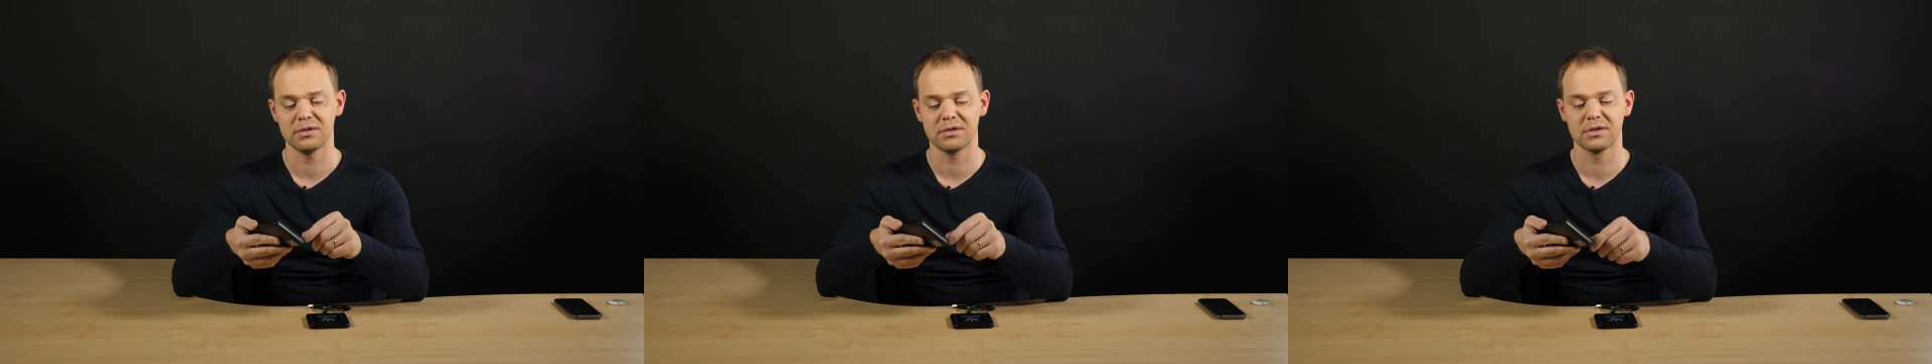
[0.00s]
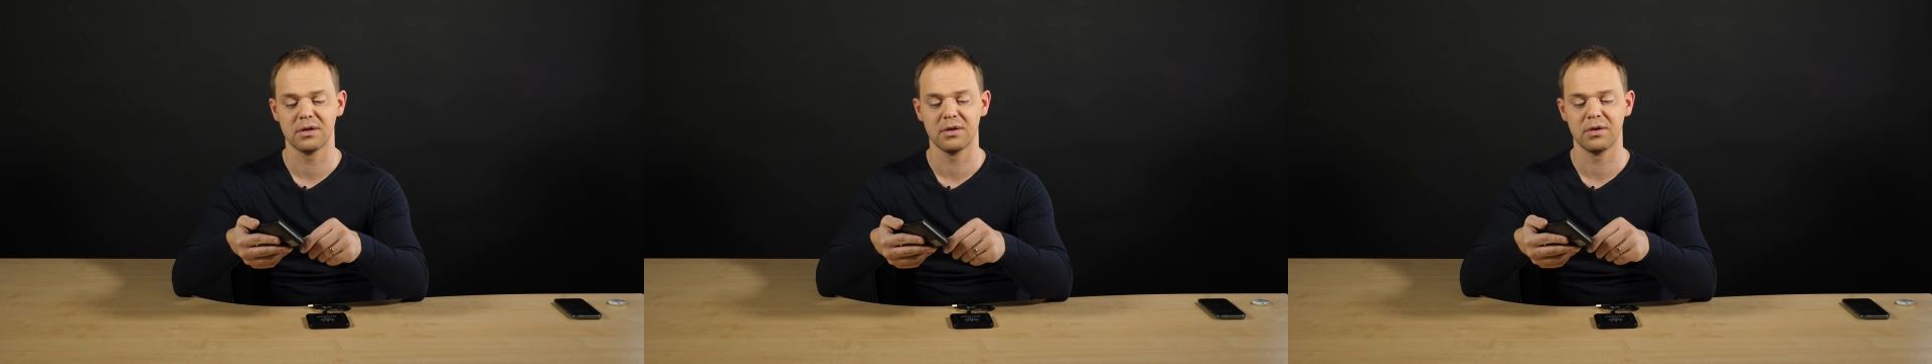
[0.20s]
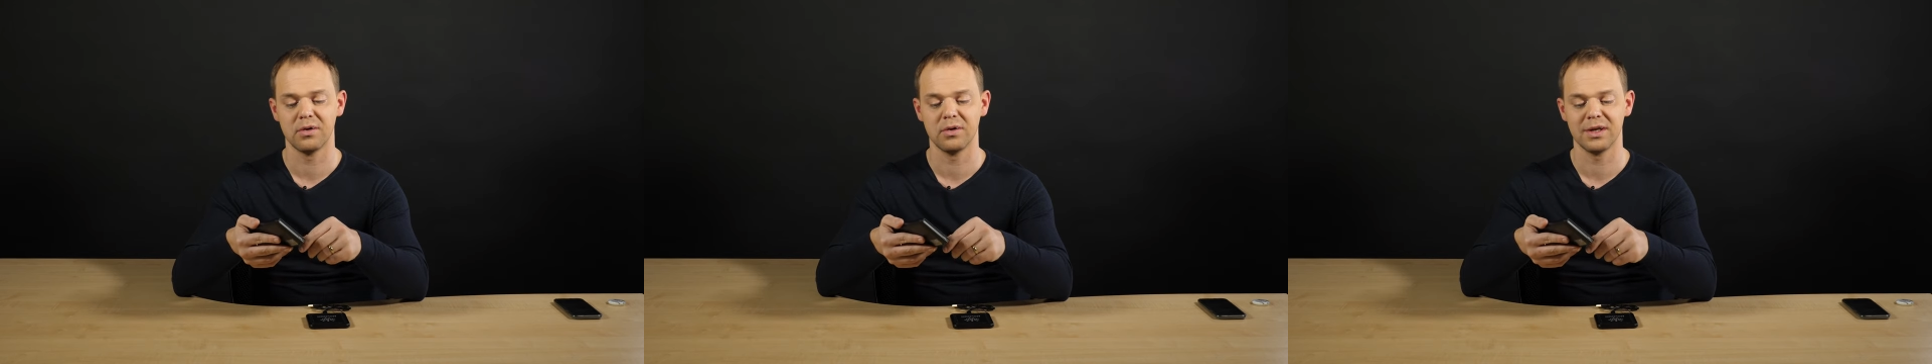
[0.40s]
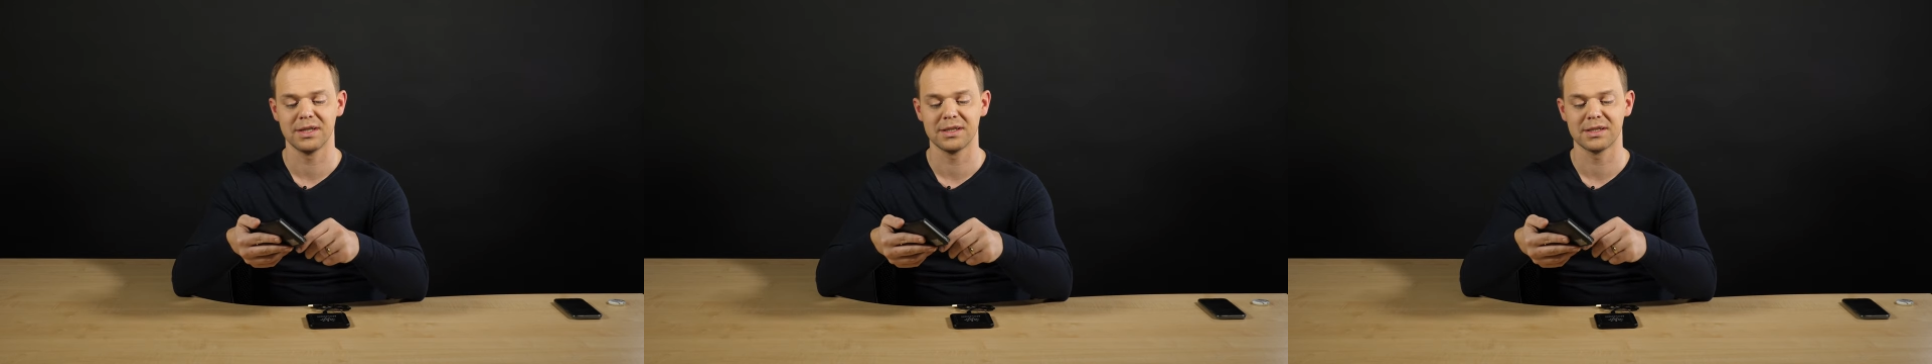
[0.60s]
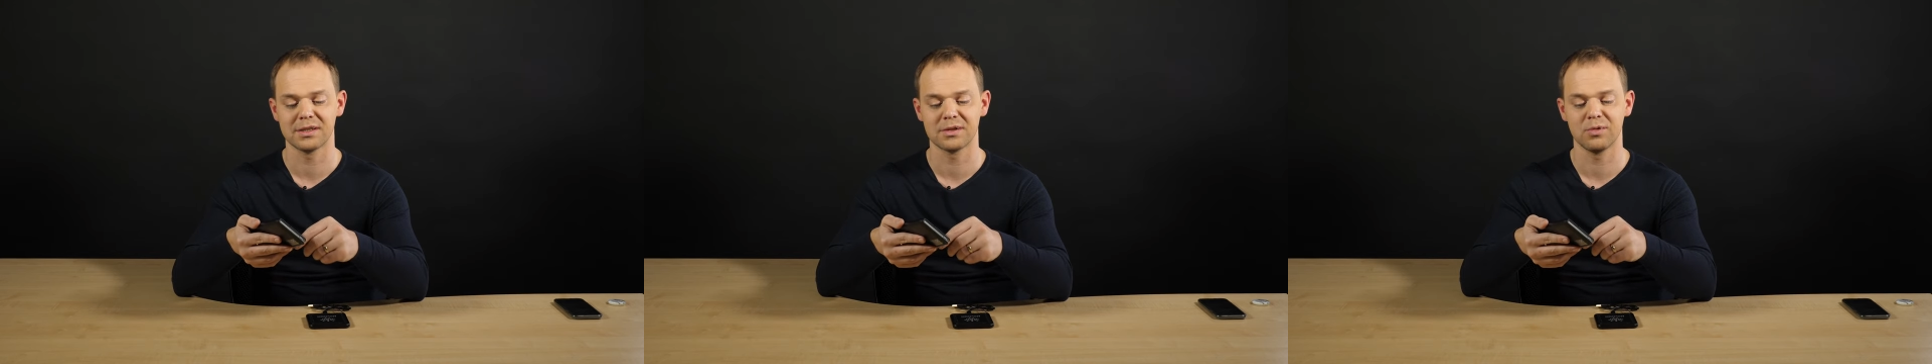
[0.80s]
so
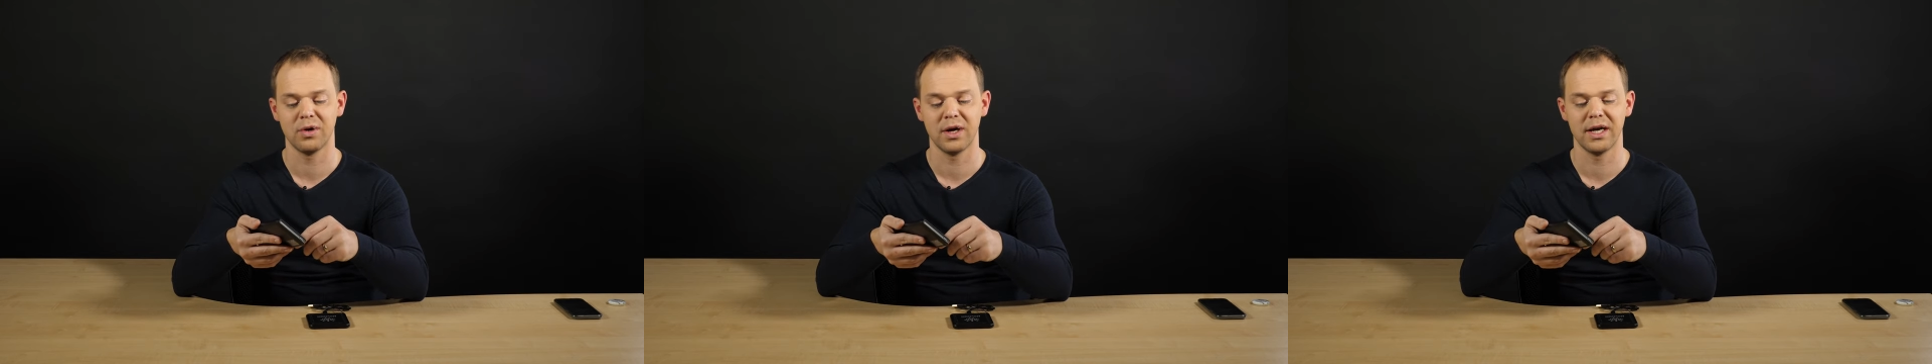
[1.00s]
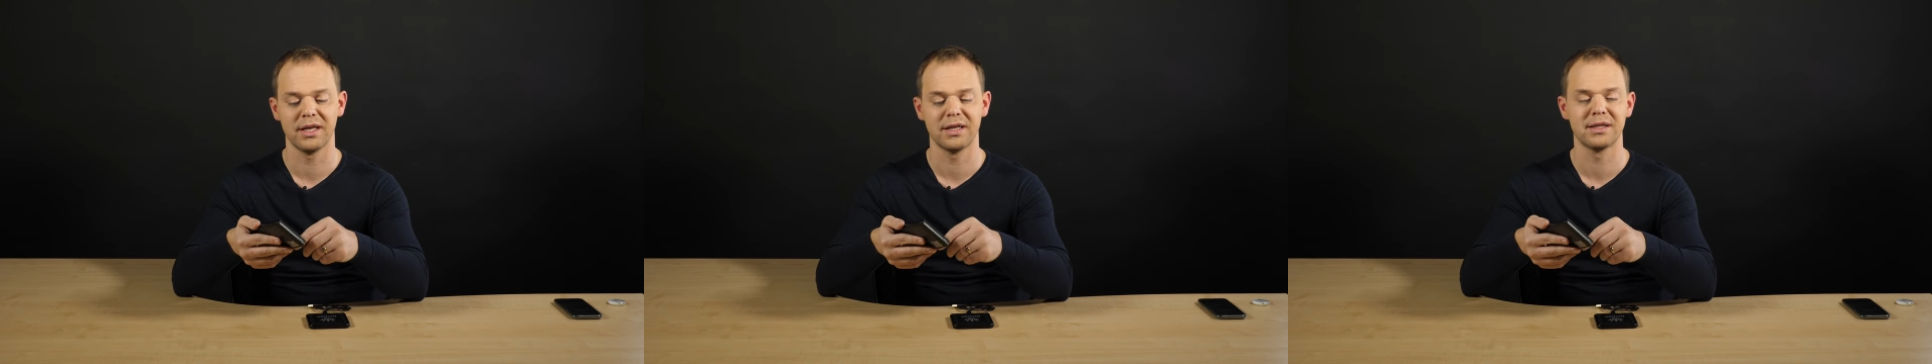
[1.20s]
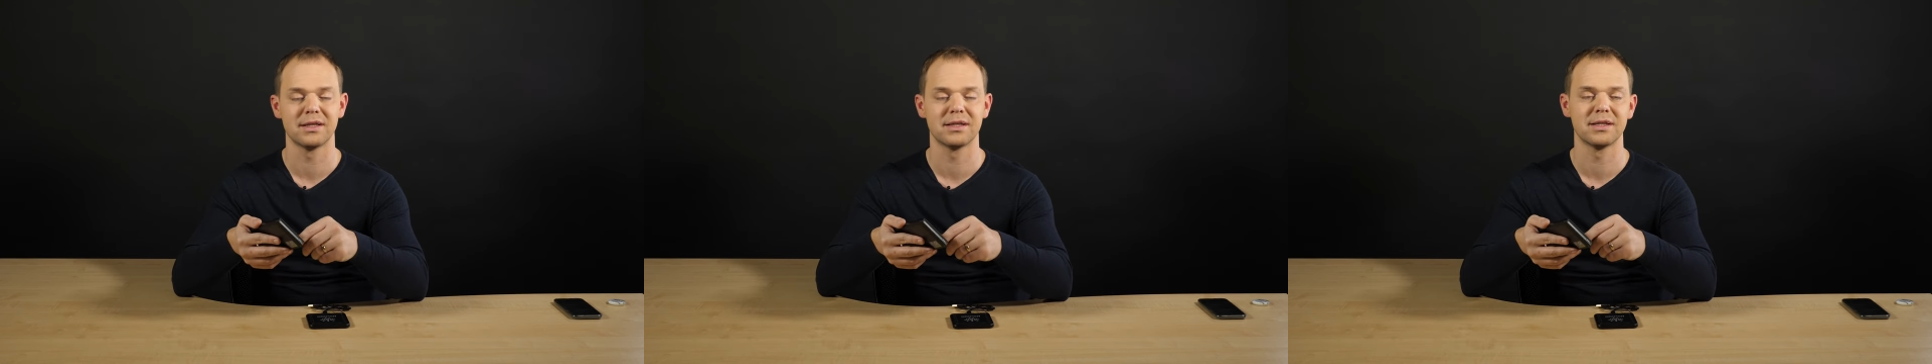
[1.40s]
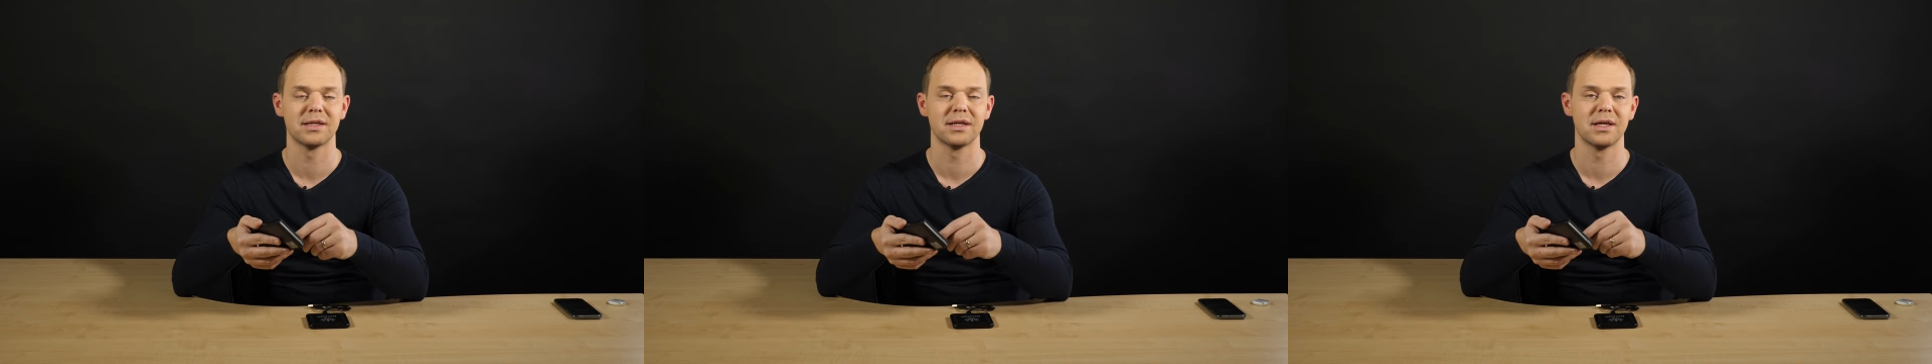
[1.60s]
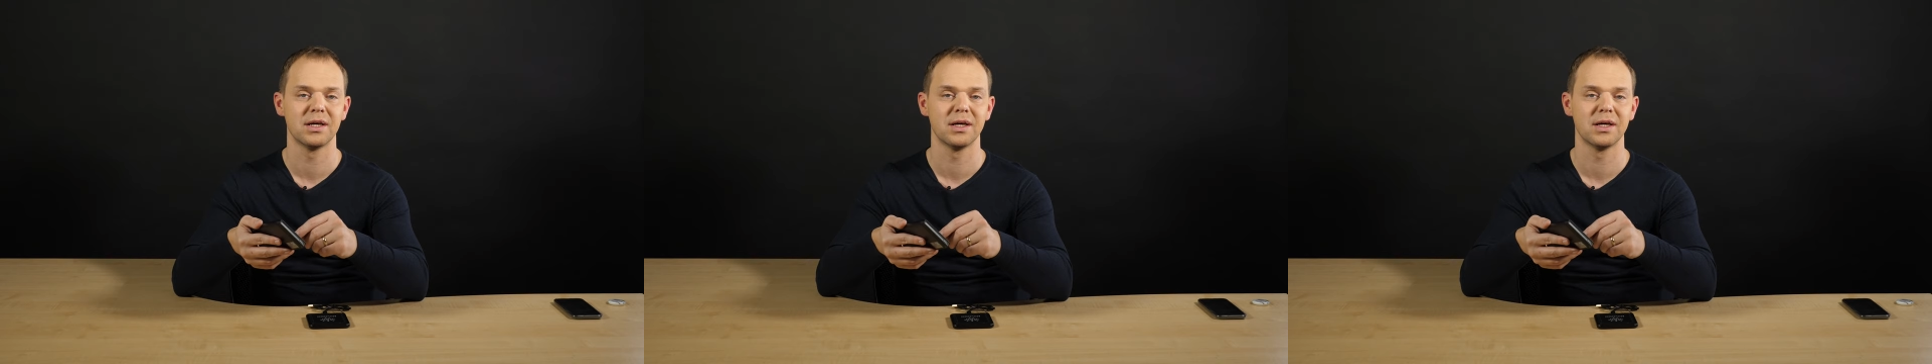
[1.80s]
it's quite